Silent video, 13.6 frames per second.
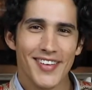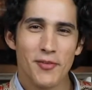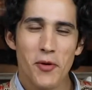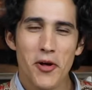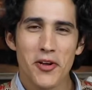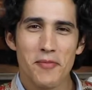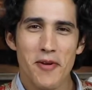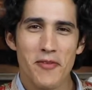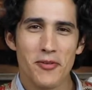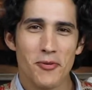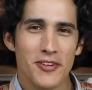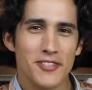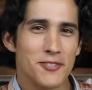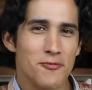Welcome
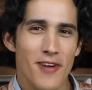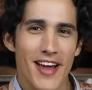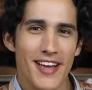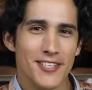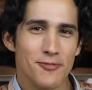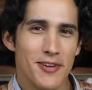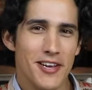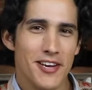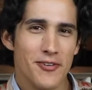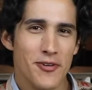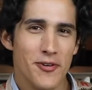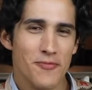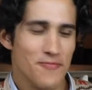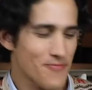everyone to Ryan's Reading
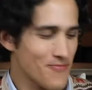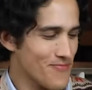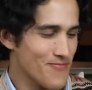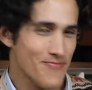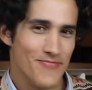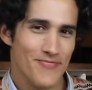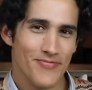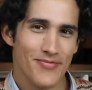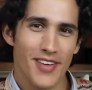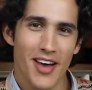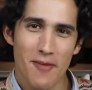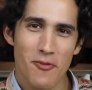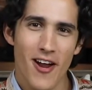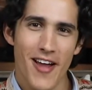Room.
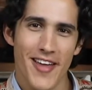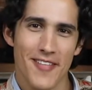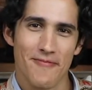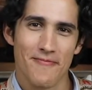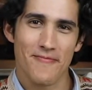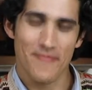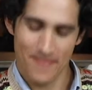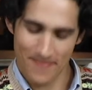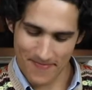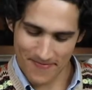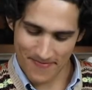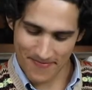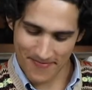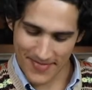I'm Ryan,
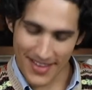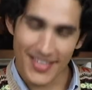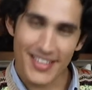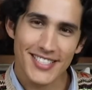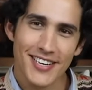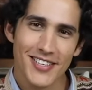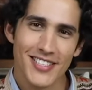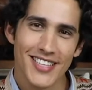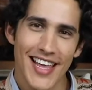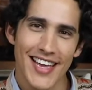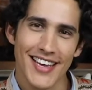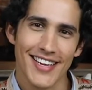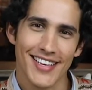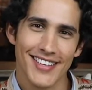and this here is
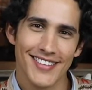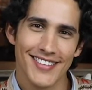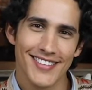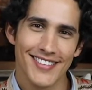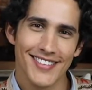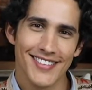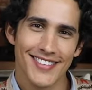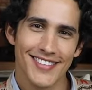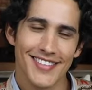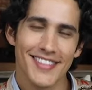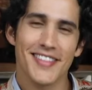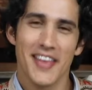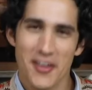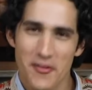Lady.
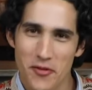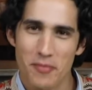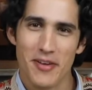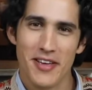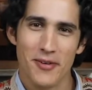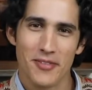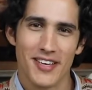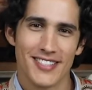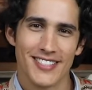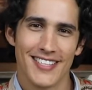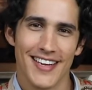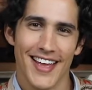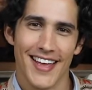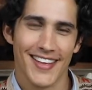Thank you for being with us
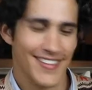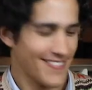today.